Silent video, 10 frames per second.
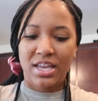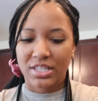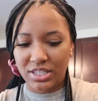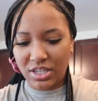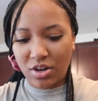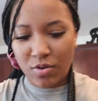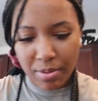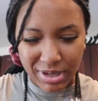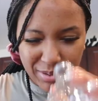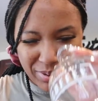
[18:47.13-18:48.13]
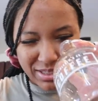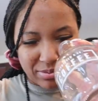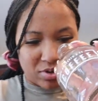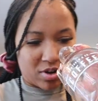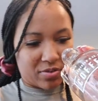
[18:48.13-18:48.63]
So I'm about to put
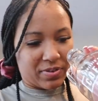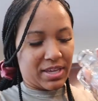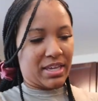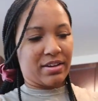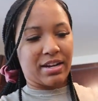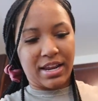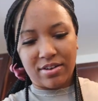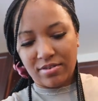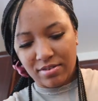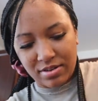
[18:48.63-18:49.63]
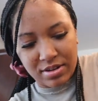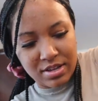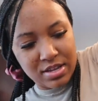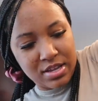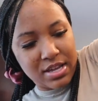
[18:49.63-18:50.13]
some coffee in here now.
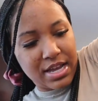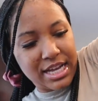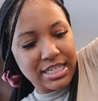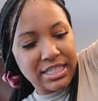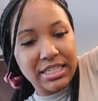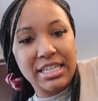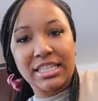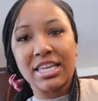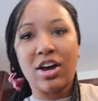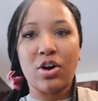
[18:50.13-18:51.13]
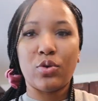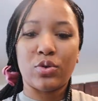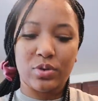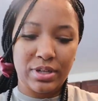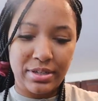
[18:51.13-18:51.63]
I just cleaned it, y'all, hold
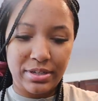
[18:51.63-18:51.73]
on.